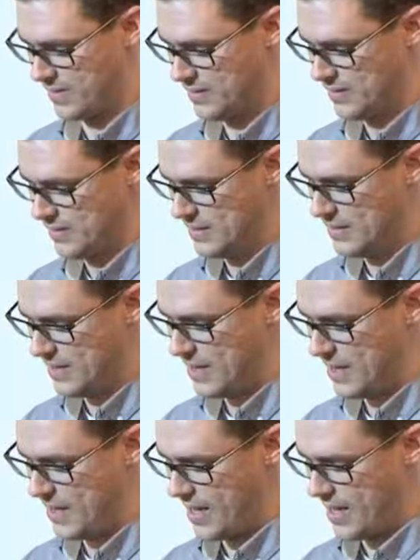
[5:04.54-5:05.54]
with Git.
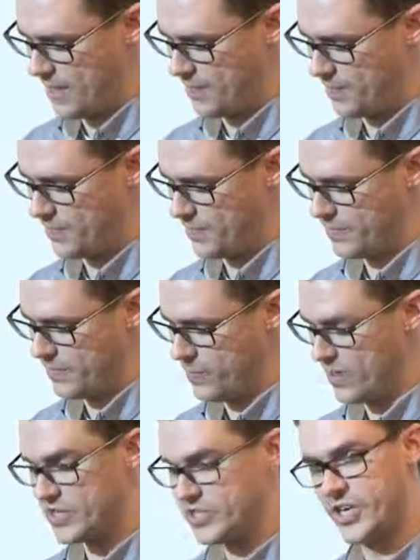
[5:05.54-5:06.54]

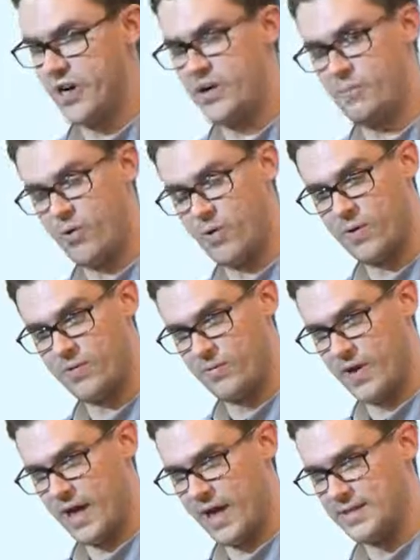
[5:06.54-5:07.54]
You want to share
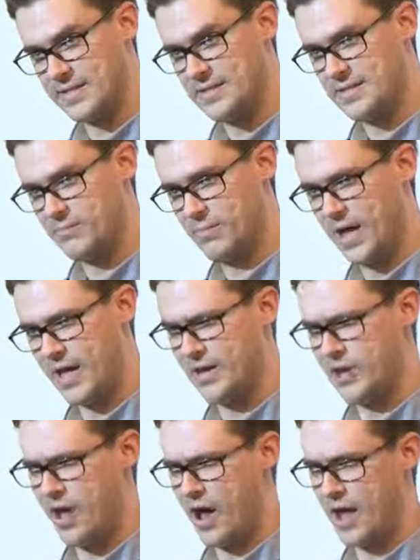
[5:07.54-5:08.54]
important files,
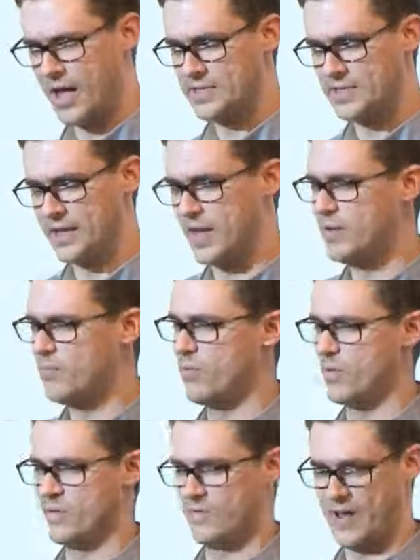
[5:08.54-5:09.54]
but not
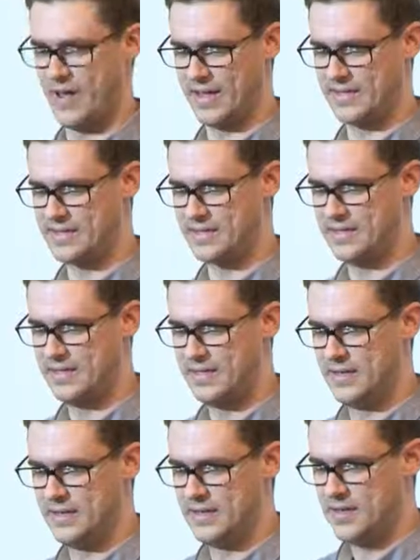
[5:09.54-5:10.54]
unimportant files.
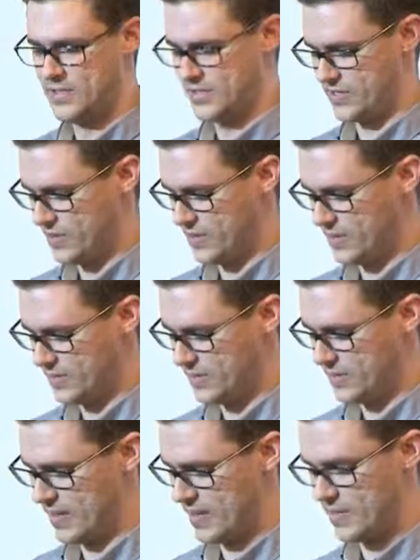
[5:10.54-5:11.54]

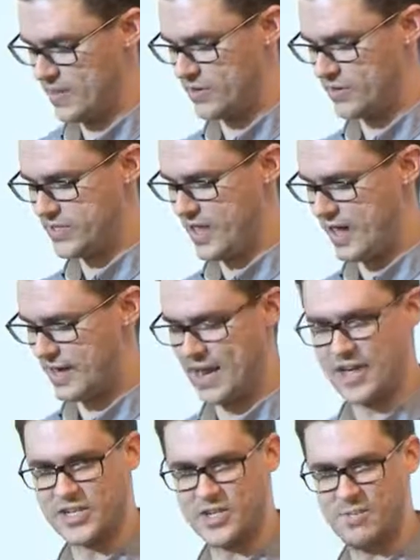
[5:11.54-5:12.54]
So another
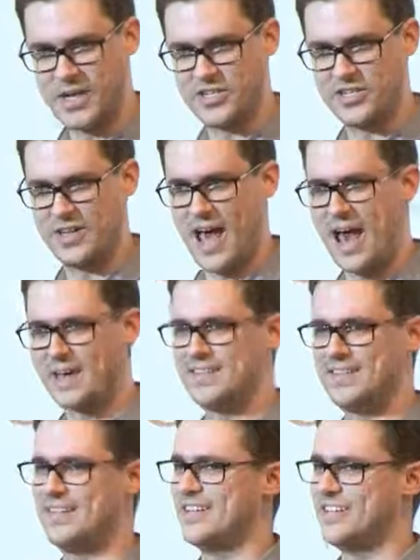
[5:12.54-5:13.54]
talk had actually mentioned
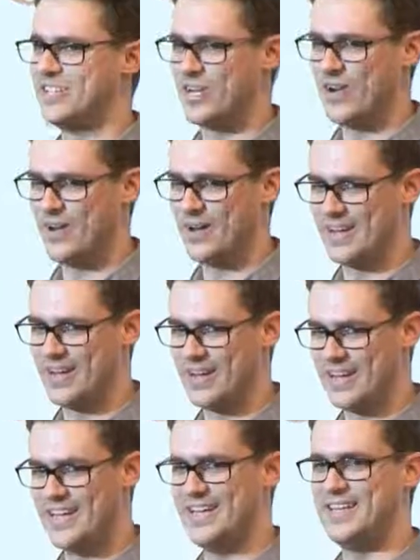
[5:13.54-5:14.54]
accidentally
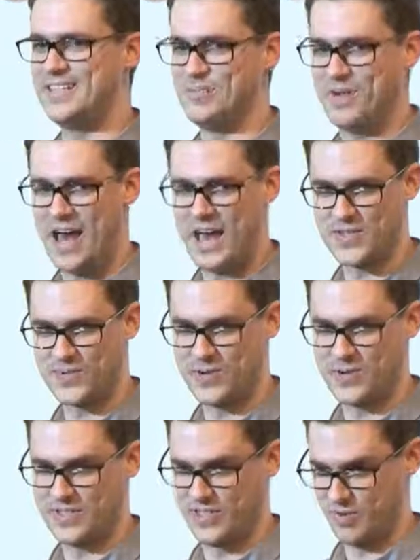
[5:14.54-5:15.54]
sharing keys and
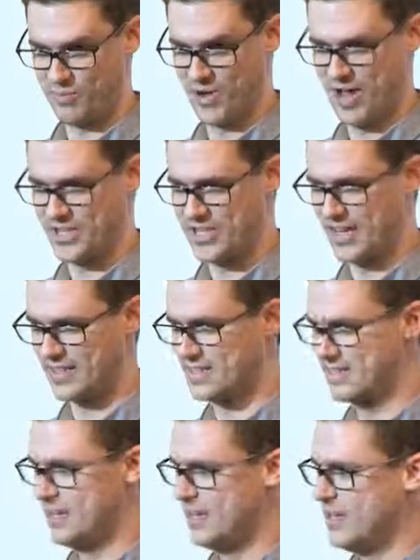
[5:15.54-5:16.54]
passwords in your
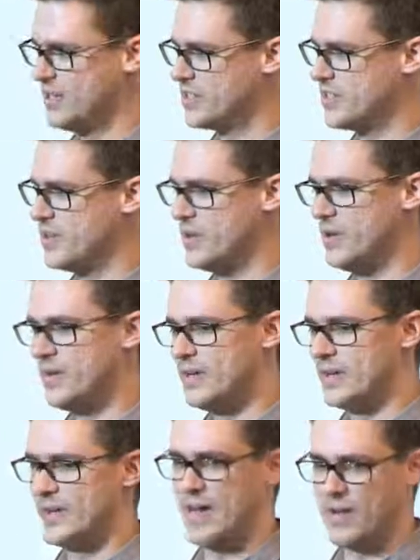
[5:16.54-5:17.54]
projects. So
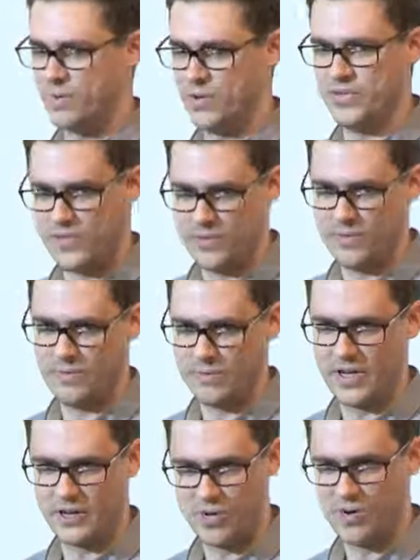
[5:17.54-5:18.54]
Git will
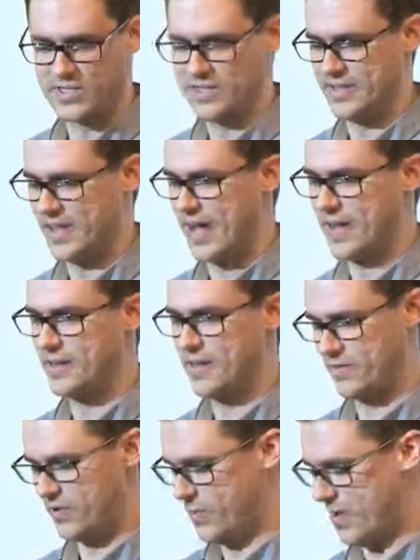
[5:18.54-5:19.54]
do ignores on
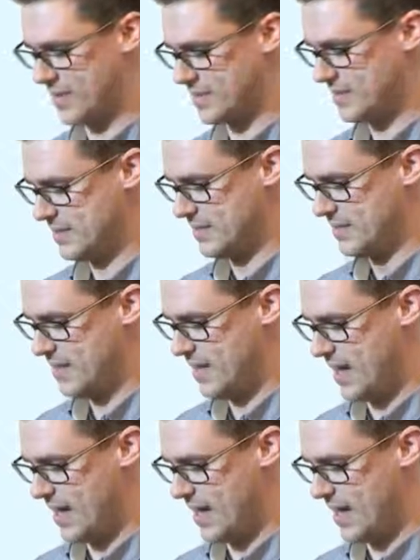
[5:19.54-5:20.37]
that if you want.